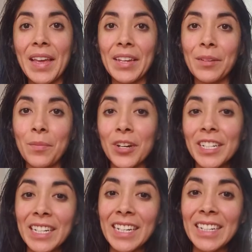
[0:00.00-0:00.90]
Good
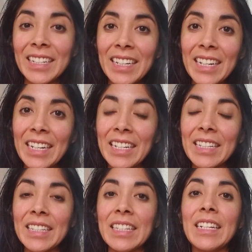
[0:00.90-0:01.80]
morning. It's
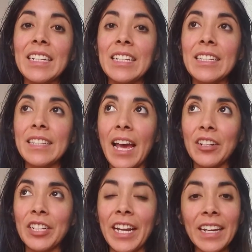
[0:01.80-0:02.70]

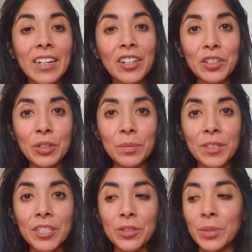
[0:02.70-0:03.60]
Saturday,
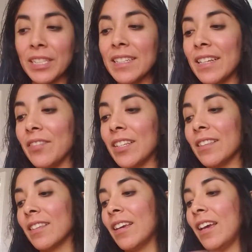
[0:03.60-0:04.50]
October 27th.
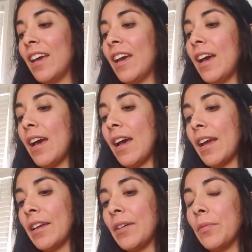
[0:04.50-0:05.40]

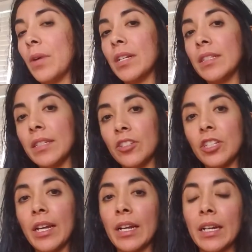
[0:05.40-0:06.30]
I wanted to
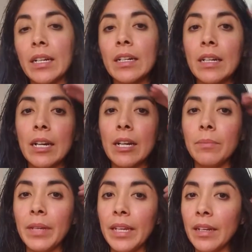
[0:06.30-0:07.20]
share a
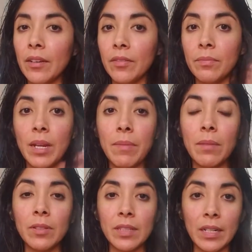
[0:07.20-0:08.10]
bit of my
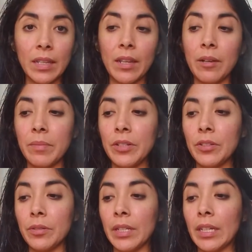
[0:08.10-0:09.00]
Bible study that I've been
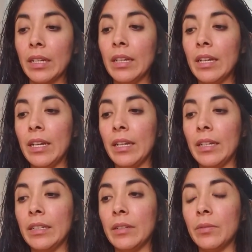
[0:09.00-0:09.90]
doing
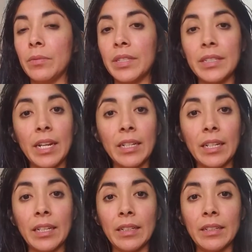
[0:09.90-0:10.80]
and
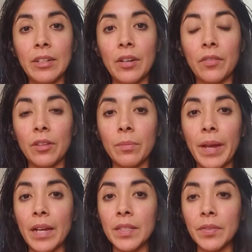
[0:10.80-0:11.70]
studying over the
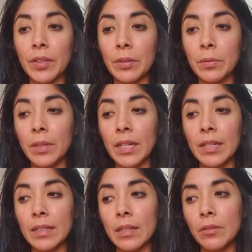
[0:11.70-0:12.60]
past few
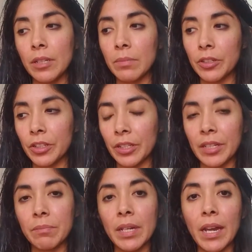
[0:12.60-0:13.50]
weeks, slowly but
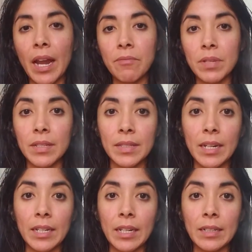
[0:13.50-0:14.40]
surely, but I've been
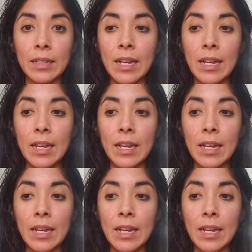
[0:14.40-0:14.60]
studying.